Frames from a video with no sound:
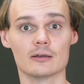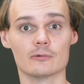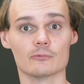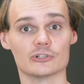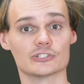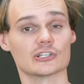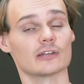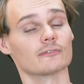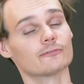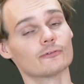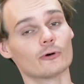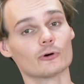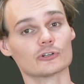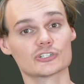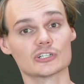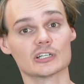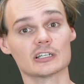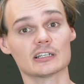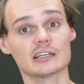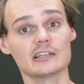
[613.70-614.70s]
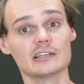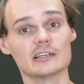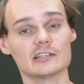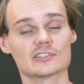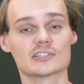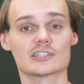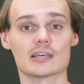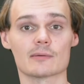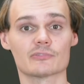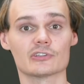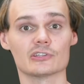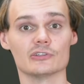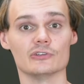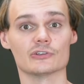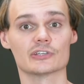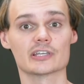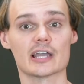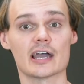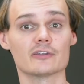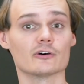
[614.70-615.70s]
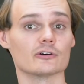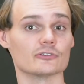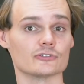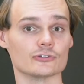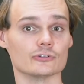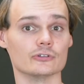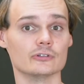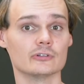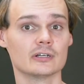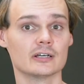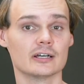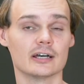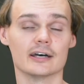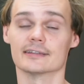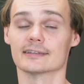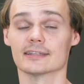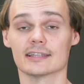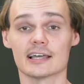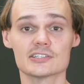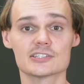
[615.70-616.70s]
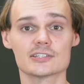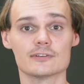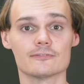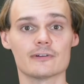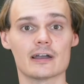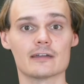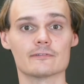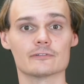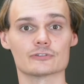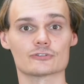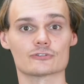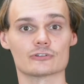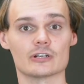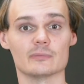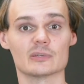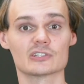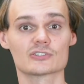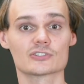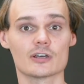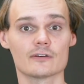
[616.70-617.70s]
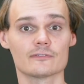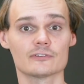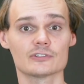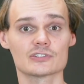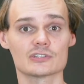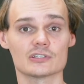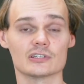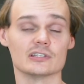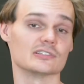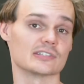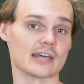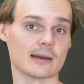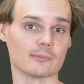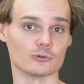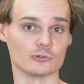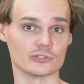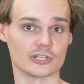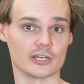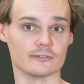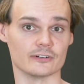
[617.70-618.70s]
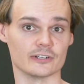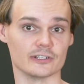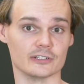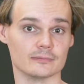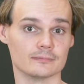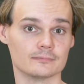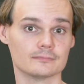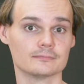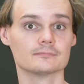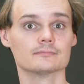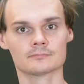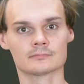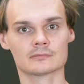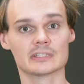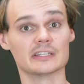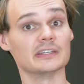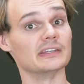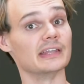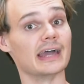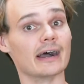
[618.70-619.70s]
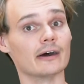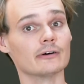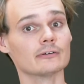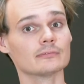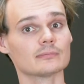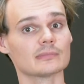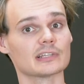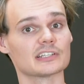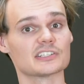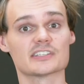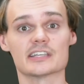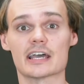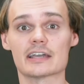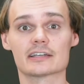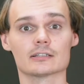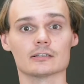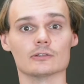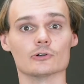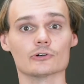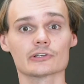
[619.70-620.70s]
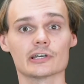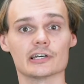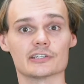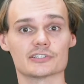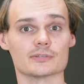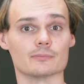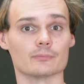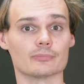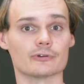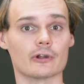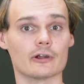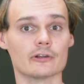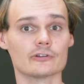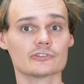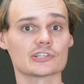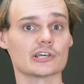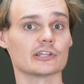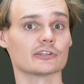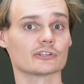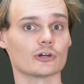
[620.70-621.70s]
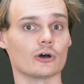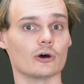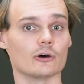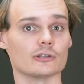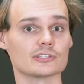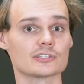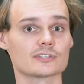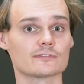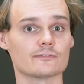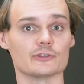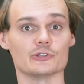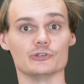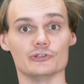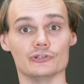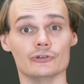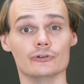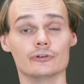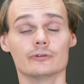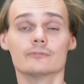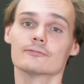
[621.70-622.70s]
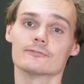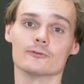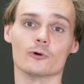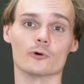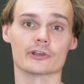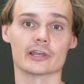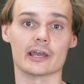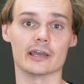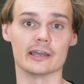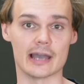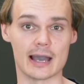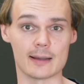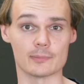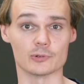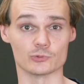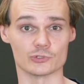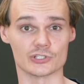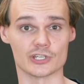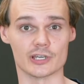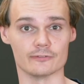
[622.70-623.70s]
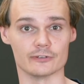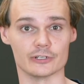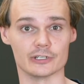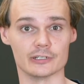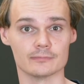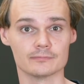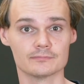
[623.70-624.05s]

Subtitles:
which unfortunately is something you cannot do unless your favorite streaming service is Apple TV. Now, let's take a look at some pros and cons for the new 4K Apple TV.